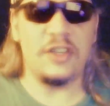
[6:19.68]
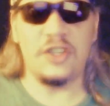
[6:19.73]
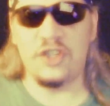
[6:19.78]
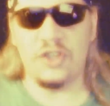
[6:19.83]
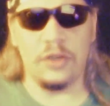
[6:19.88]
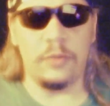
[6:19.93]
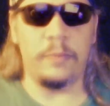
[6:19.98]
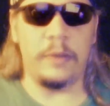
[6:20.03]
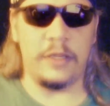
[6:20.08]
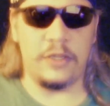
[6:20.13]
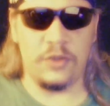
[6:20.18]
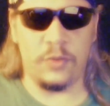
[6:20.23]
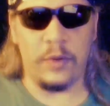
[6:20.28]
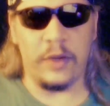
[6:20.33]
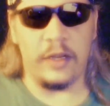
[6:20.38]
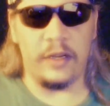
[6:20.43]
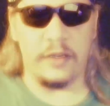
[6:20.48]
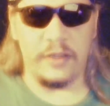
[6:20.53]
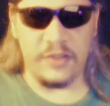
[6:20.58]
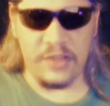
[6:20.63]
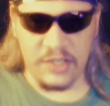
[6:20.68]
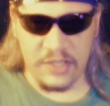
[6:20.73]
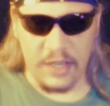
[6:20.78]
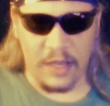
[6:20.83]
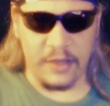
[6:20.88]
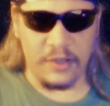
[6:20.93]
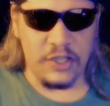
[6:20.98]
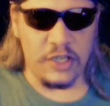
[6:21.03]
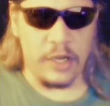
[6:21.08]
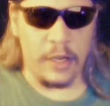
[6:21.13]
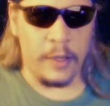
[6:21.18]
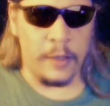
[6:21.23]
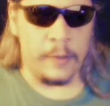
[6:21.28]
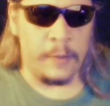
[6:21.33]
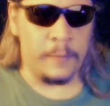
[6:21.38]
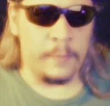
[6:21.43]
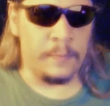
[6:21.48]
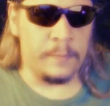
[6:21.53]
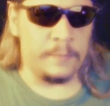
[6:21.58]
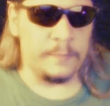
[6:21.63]
should be treated as such.
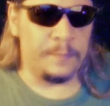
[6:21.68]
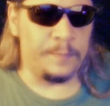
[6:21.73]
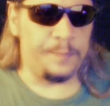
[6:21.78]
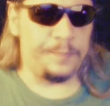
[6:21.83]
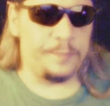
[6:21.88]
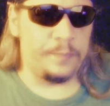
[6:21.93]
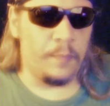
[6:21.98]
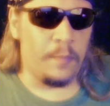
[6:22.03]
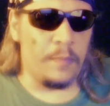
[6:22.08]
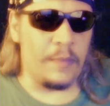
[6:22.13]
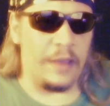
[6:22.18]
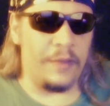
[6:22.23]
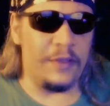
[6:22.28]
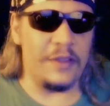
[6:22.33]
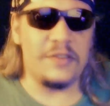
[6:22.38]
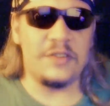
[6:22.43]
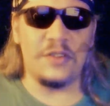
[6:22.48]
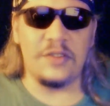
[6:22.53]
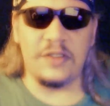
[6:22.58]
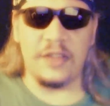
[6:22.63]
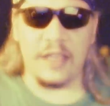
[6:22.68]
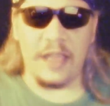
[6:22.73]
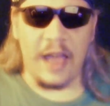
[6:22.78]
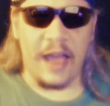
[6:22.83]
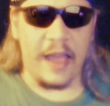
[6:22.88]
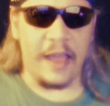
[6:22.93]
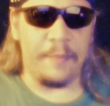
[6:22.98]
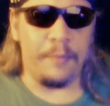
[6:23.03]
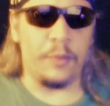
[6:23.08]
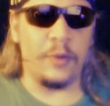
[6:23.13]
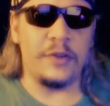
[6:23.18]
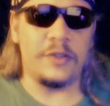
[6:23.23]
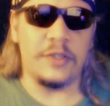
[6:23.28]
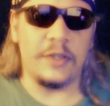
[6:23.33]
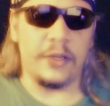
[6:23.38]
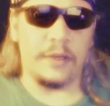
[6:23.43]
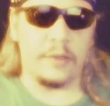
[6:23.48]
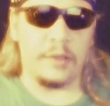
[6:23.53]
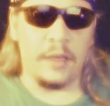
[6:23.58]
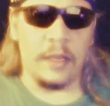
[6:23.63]
This is the guy preaching